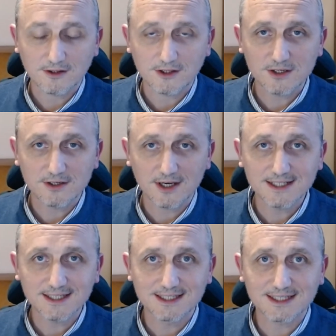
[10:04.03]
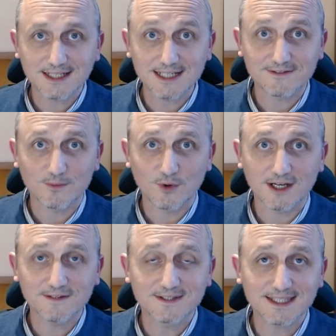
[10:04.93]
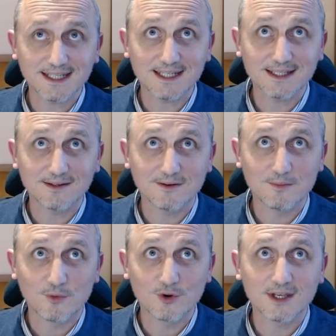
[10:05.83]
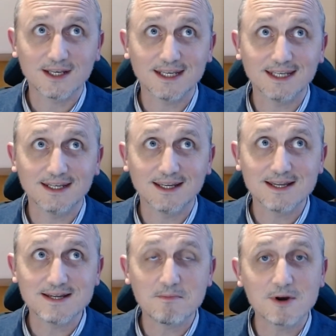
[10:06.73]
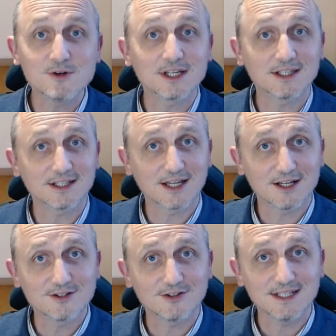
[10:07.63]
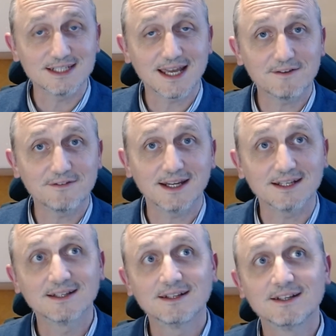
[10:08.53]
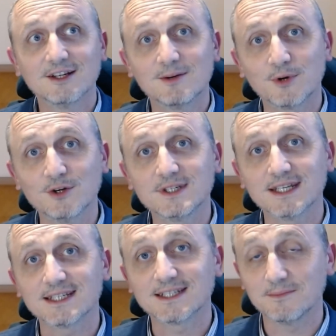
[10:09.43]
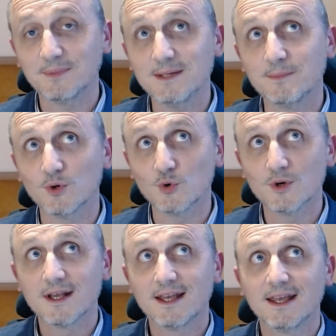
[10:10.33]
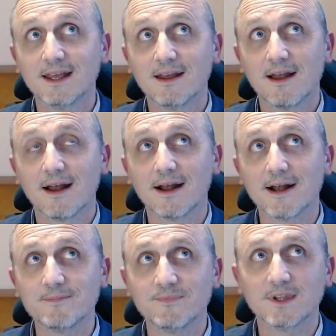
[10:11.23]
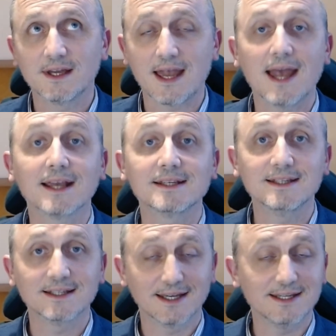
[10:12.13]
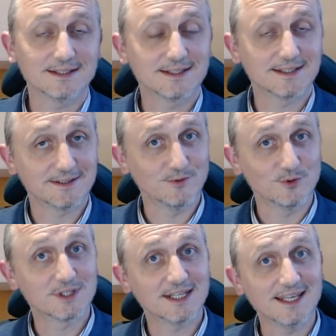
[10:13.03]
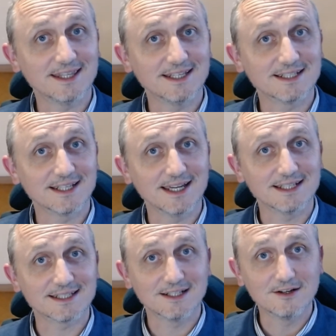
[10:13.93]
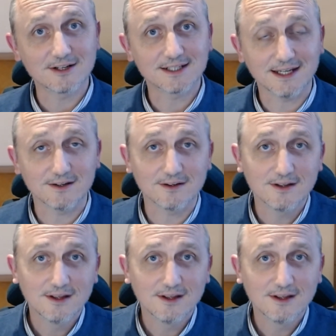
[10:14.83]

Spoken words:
the United States, from what I've seen, more than most other countries, have had protests and people acting against or saying things against the lockdown.